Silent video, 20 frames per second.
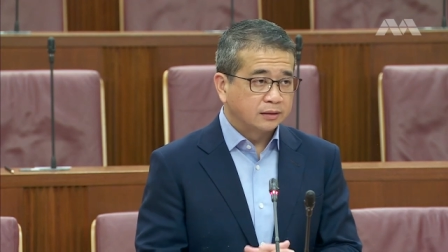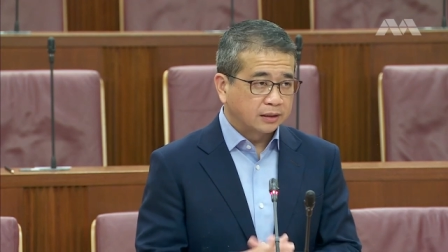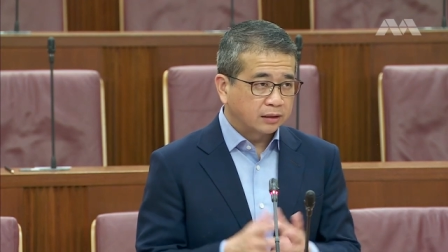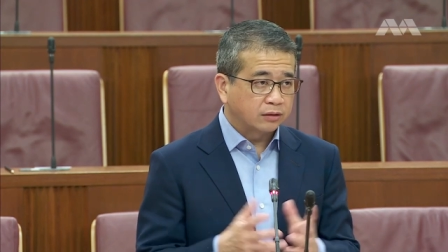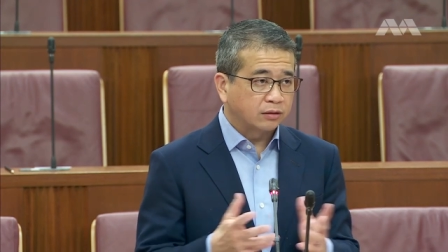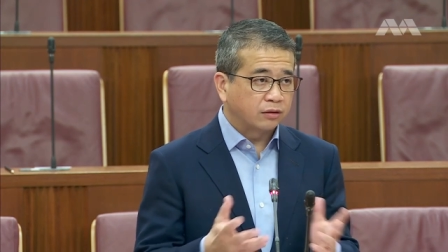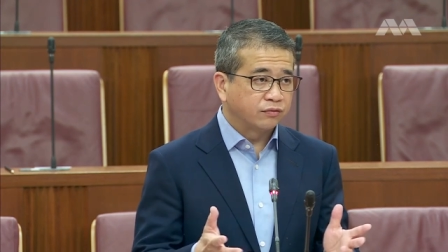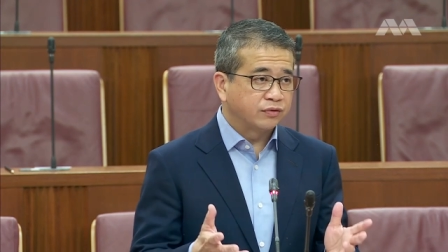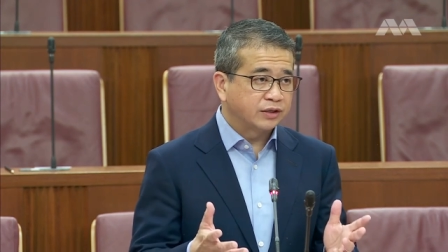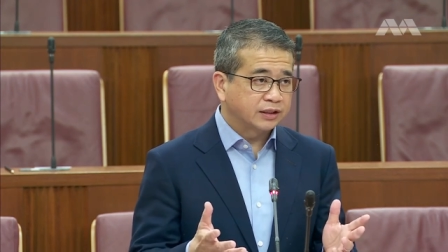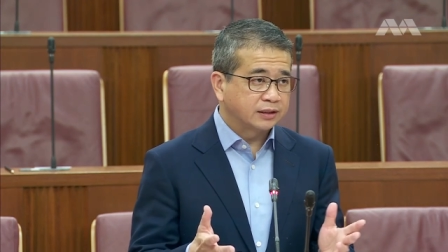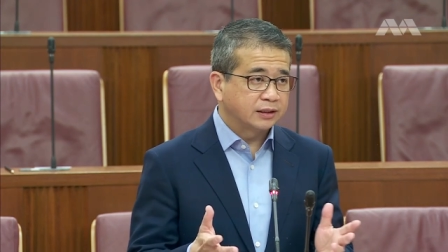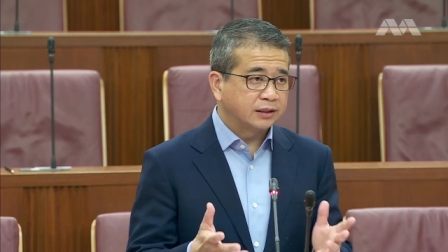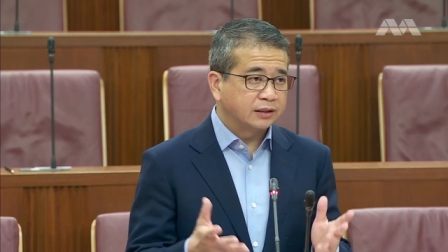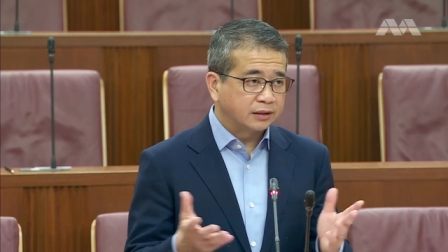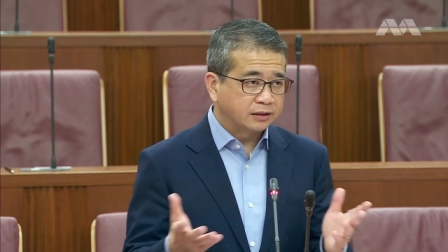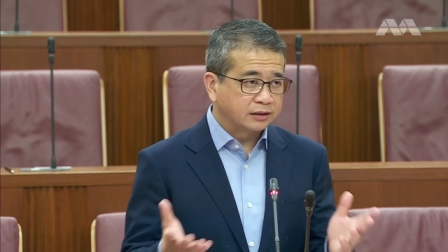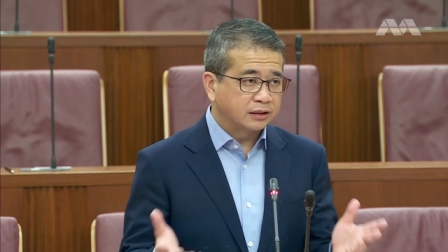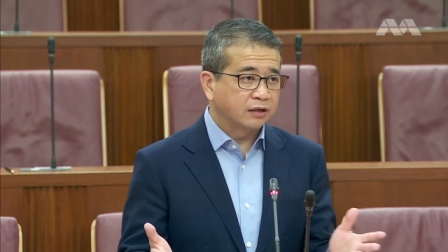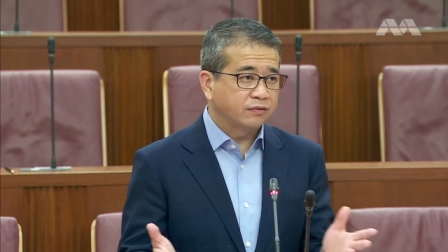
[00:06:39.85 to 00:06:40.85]
then obviously
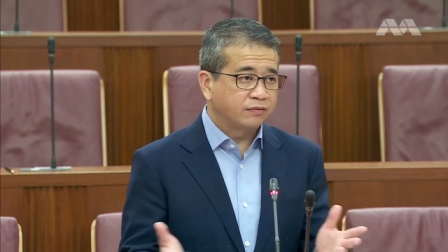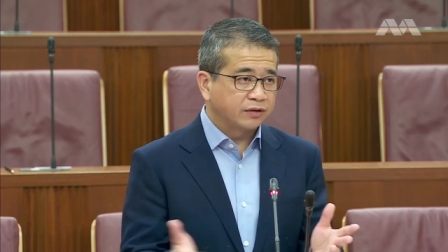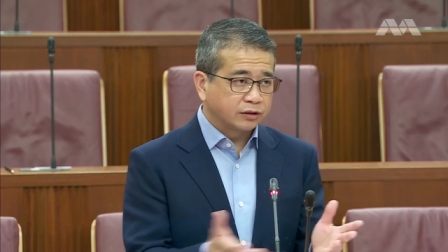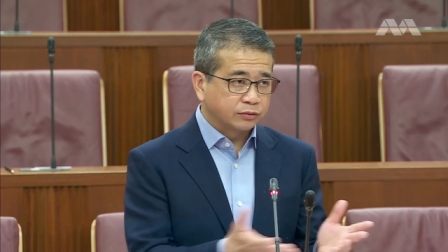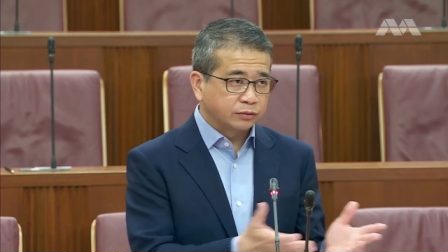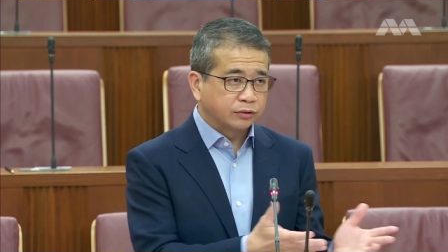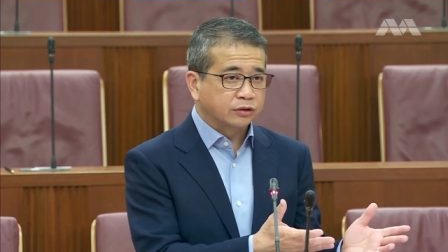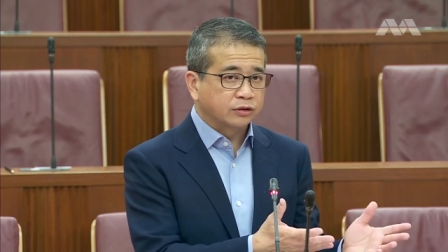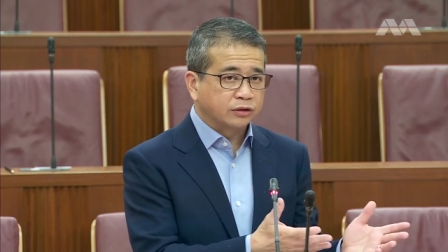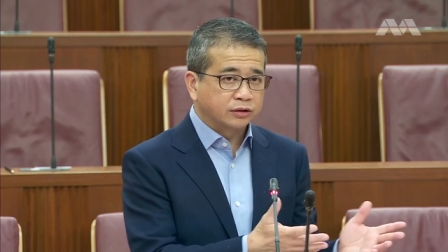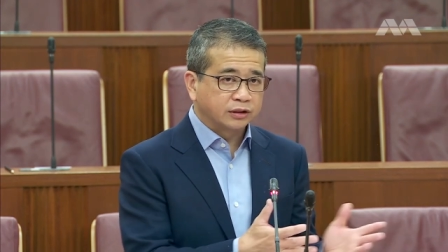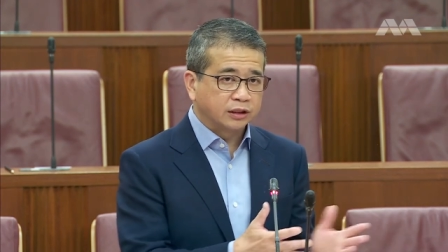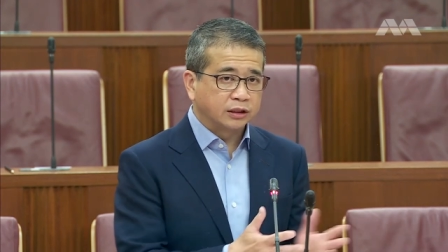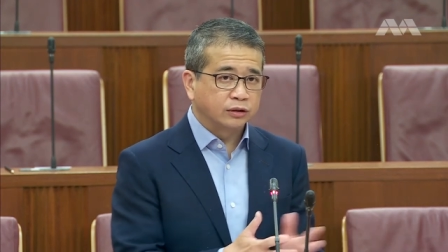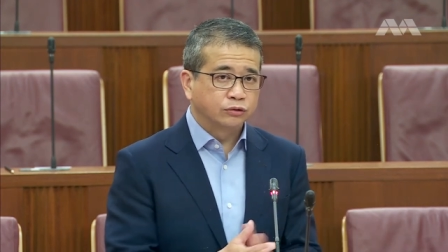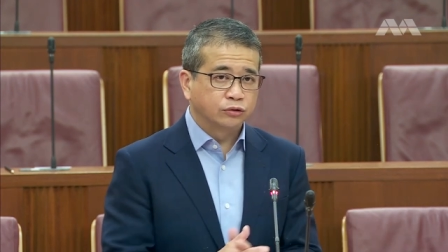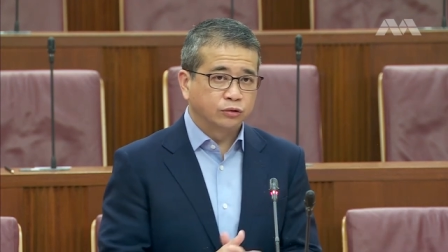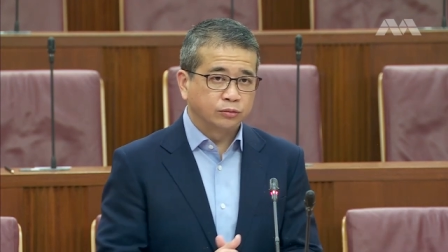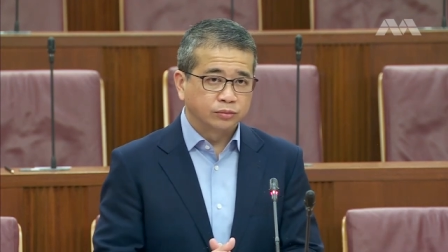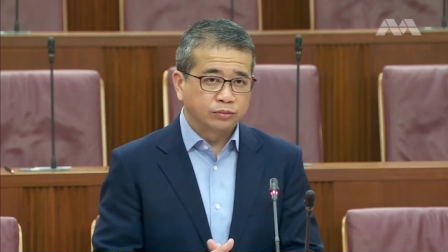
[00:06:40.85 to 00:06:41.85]
the CFAs will
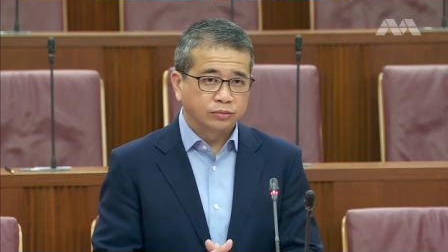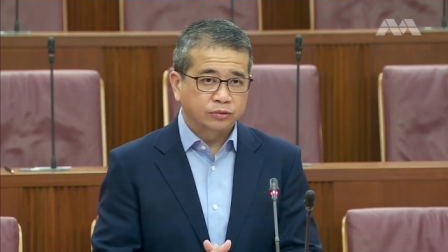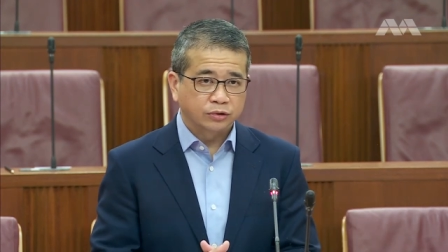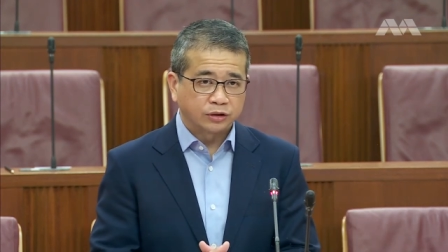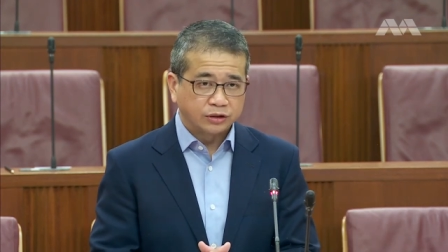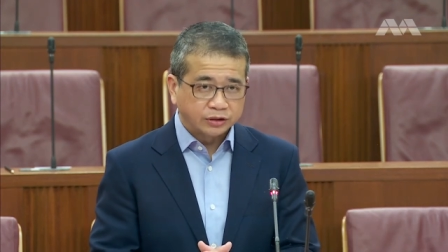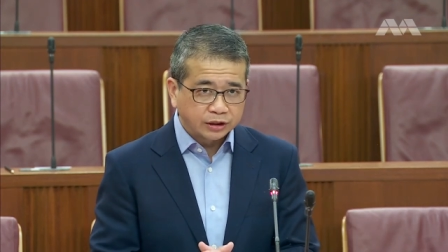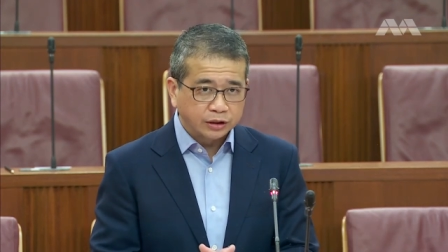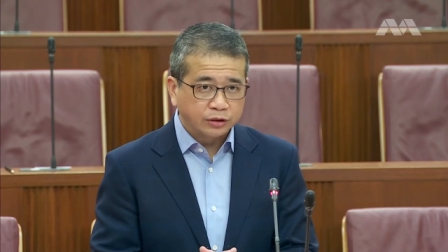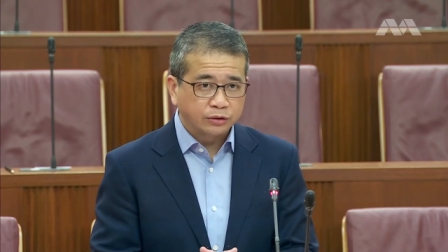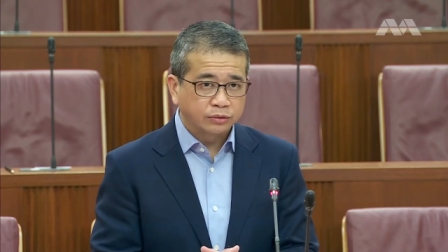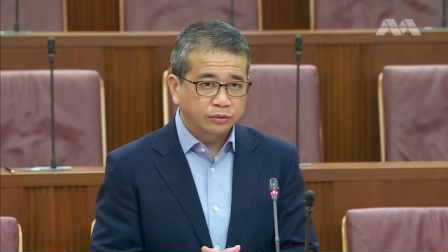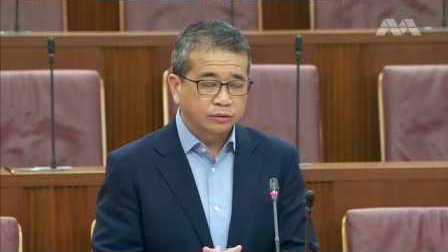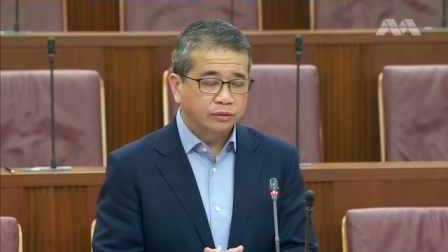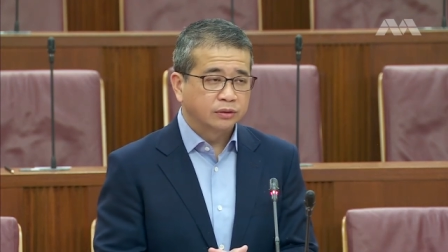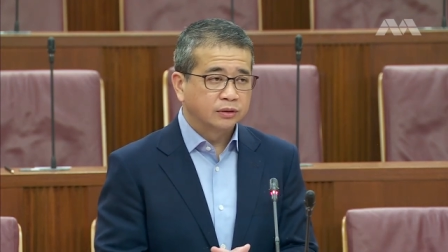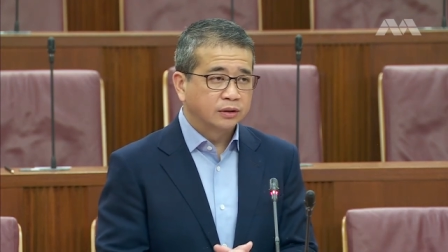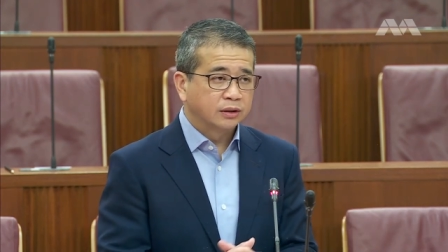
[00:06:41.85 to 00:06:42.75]
continue to continue